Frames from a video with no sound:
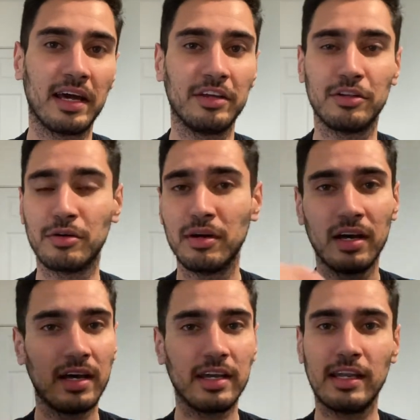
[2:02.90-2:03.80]
You know,
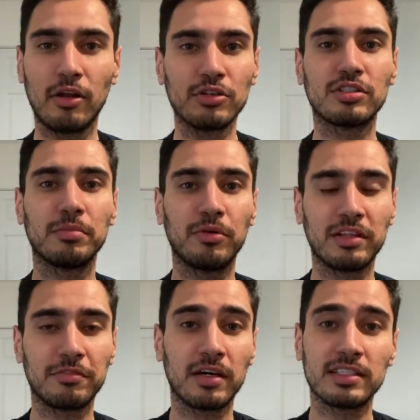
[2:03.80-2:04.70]
he lost the ball in the
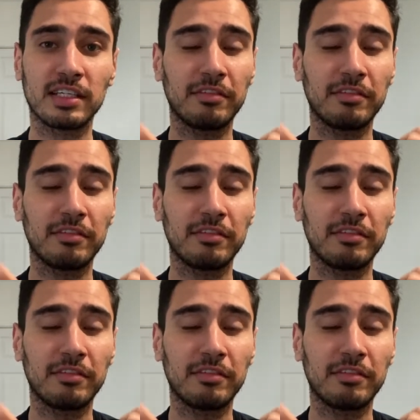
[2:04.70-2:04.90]
first half.